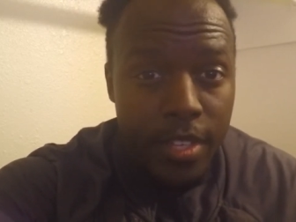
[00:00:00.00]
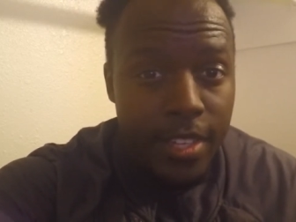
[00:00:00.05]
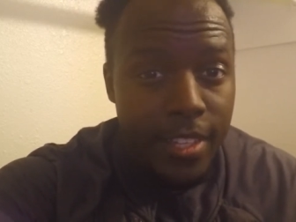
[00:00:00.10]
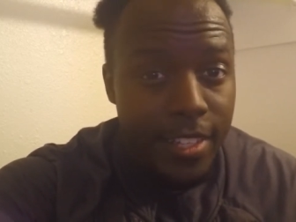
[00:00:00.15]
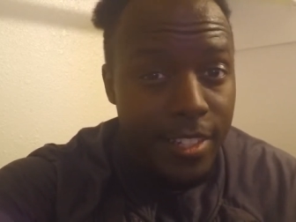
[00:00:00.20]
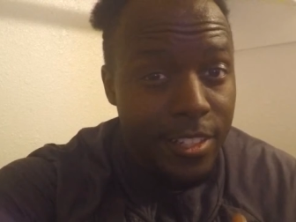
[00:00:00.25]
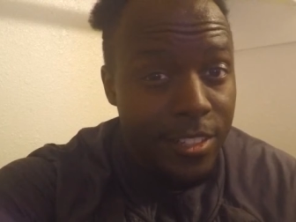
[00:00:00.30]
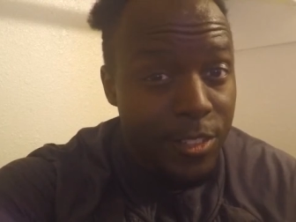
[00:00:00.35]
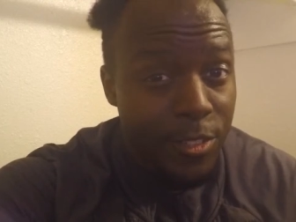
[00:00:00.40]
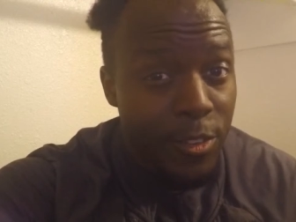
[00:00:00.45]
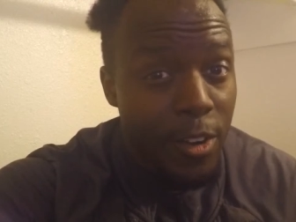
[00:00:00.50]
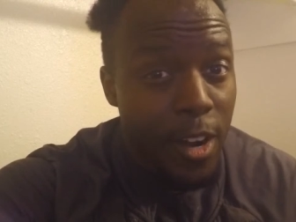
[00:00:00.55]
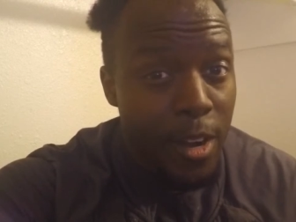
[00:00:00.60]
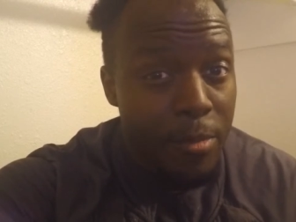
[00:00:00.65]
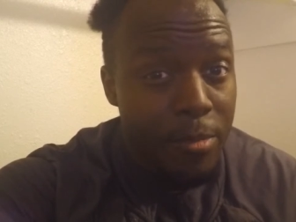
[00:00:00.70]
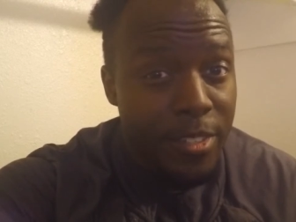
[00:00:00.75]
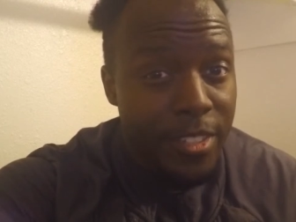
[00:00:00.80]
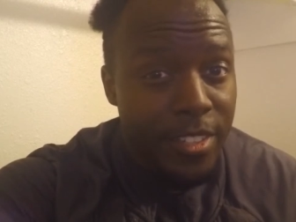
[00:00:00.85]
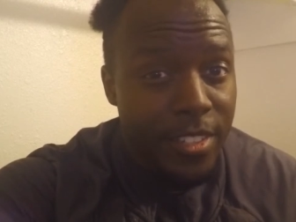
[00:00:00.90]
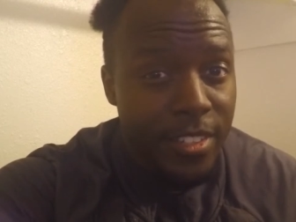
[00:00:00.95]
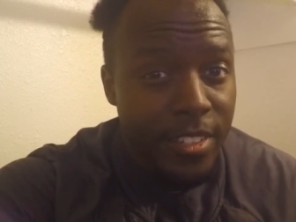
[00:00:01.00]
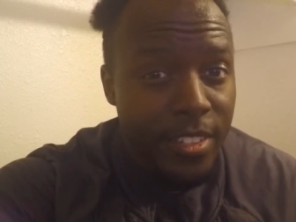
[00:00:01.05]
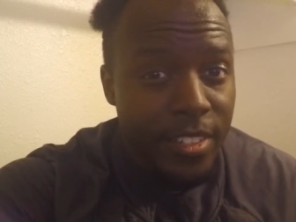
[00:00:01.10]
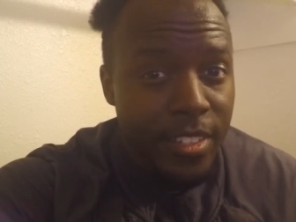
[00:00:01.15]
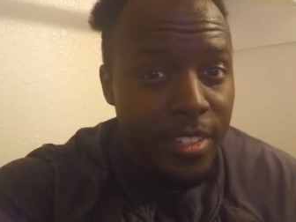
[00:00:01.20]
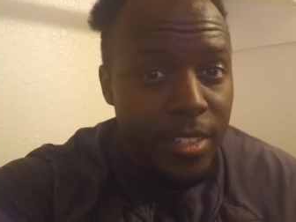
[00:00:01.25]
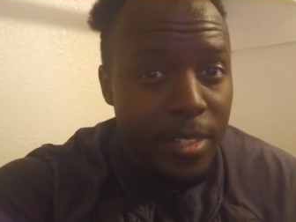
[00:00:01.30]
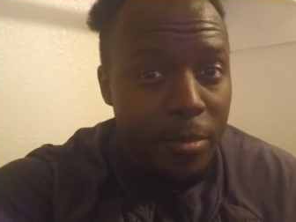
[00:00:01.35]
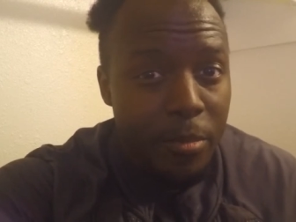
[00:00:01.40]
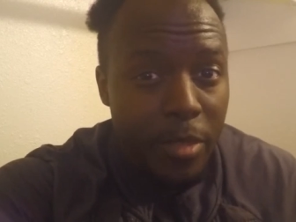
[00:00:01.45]
It describes it,
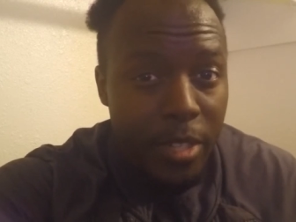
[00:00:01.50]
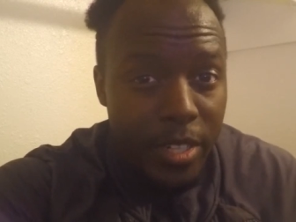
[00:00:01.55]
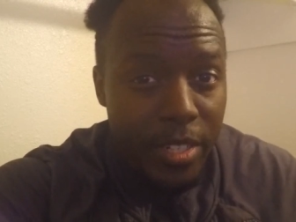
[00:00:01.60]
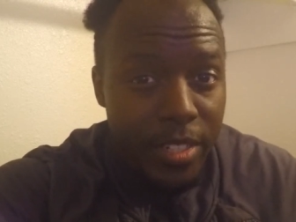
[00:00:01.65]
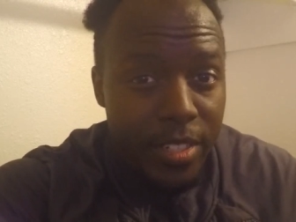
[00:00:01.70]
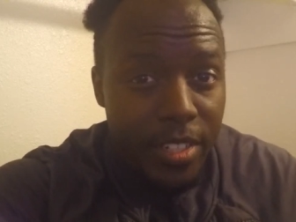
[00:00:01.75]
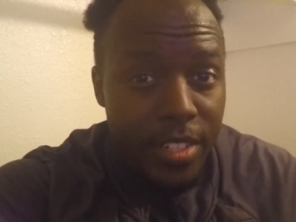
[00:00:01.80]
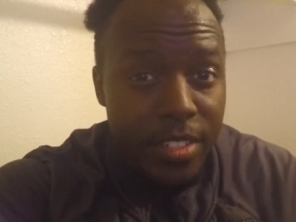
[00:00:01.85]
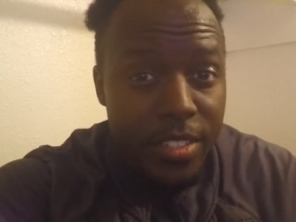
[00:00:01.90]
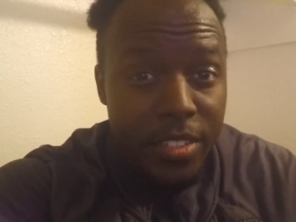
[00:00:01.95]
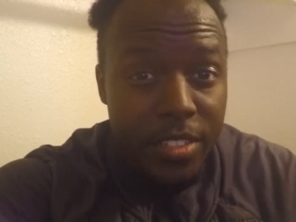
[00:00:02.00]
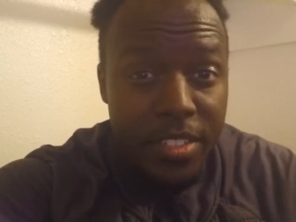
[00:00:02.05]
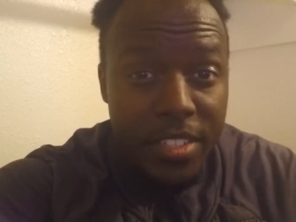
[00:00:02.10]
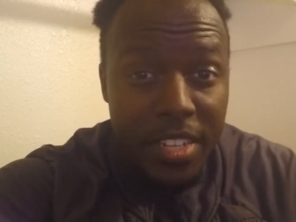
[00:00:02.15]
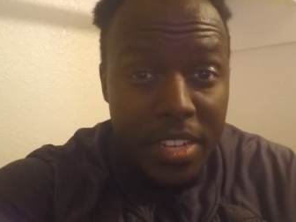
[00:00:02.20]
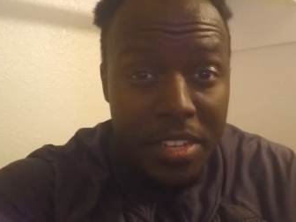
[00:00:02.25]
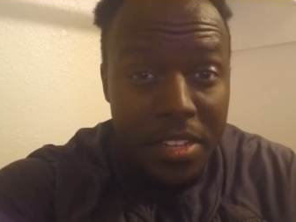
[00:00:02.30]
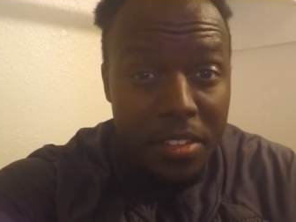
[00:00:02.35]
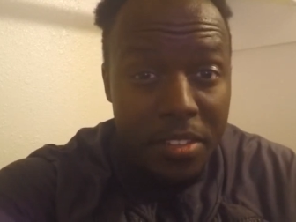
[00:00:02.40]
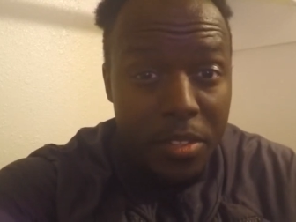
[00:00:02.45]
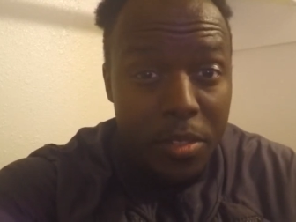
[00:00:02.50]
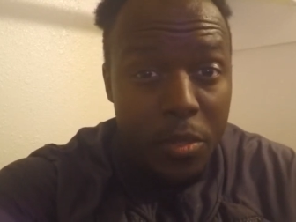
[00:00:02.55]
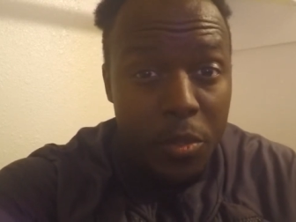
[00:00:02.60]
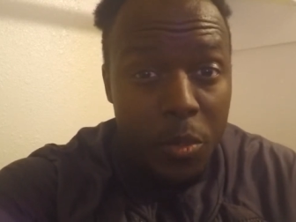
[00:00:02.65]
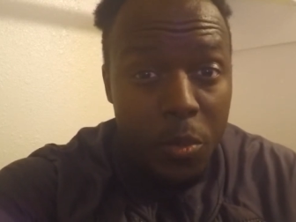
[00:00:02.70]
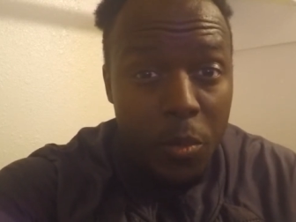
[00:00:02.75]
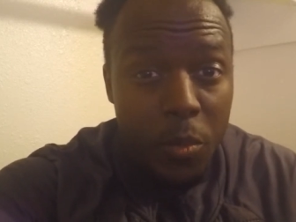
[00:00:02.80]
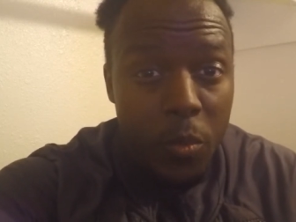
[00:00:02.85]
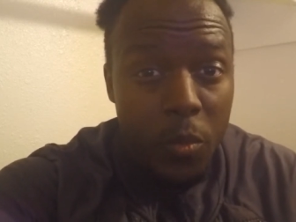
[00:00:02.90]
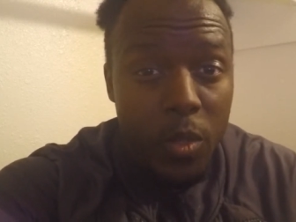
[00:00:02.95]
but it doesn't tell
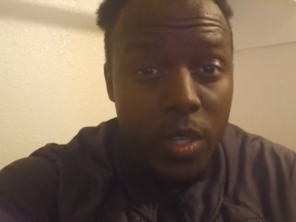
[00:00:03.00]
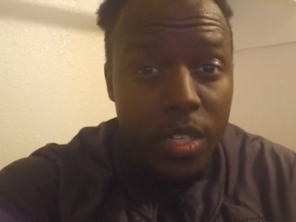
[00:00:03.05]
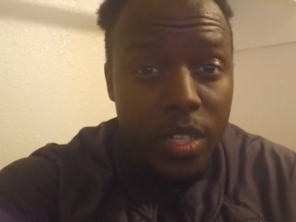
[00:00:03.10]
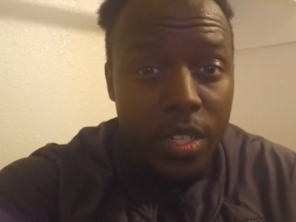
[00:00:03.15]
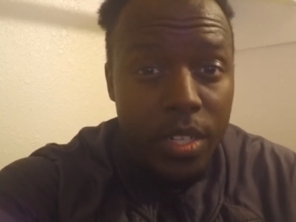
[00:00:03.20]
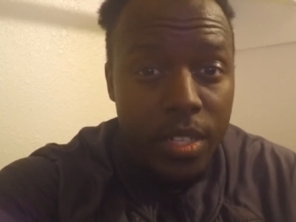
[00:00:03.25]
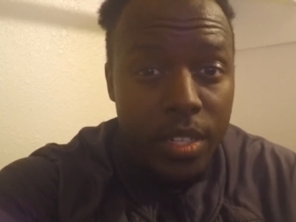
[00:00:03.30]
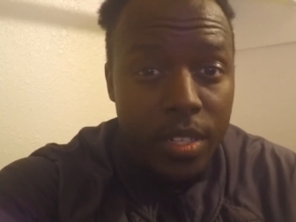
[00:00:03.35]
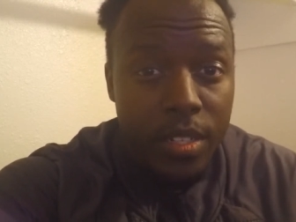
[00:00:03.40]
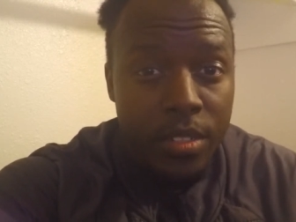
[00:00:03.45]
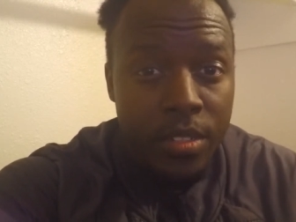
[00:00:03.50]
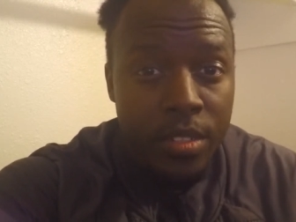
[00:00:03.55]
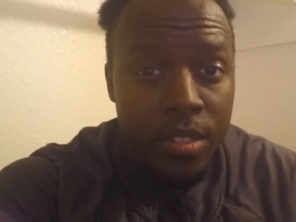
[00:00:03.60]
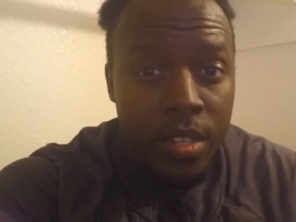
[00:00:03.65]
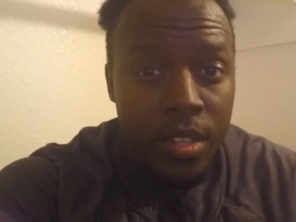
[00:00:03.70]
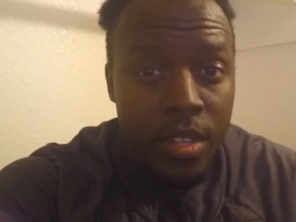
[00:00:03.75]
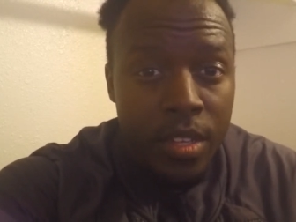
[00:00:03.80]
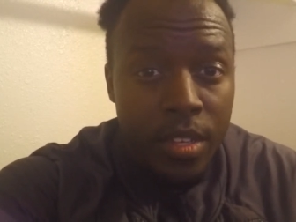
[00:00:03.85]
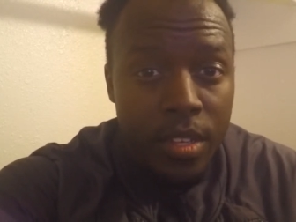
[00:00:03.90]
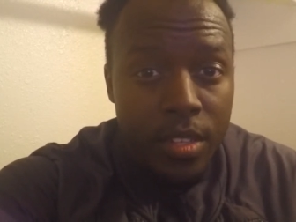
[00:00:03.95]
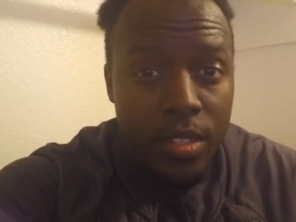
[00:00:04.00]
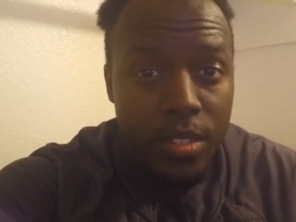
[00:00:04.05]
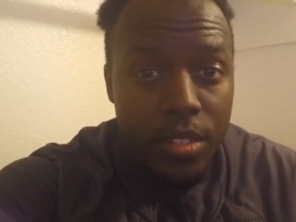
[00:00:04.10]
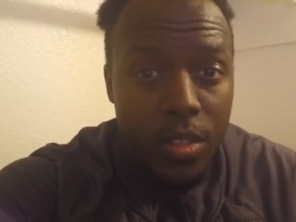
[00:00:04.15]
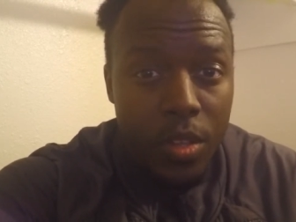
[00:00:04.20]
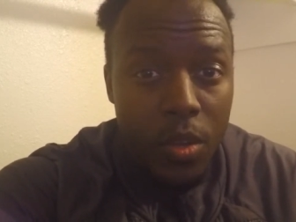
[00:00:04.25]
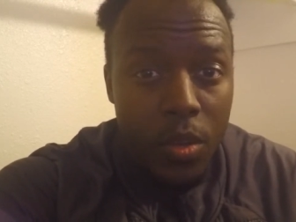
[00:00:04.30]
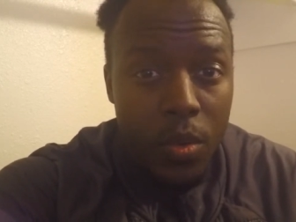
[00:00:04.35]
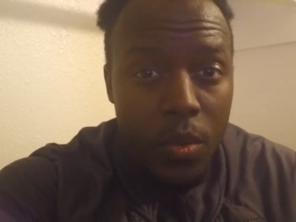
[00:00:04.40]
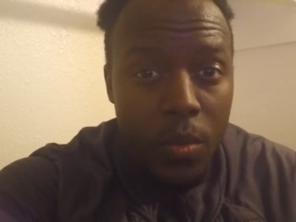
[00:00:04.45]
you what it is.
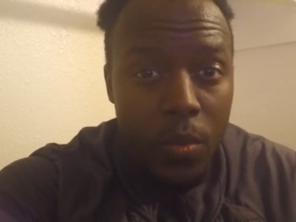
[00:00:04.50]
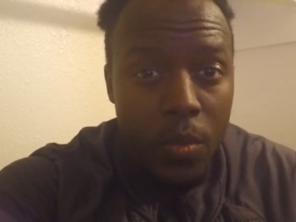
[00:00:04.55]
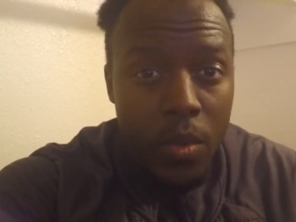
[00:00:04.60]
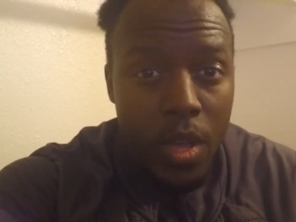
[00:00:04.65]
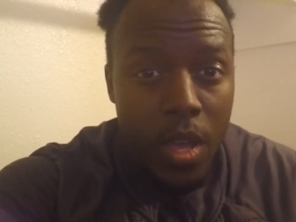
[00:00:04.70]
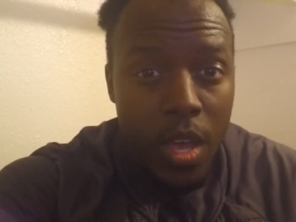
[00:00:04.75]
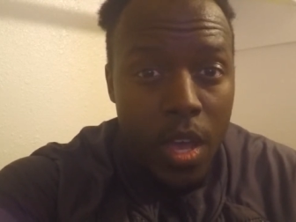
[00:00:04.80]
So,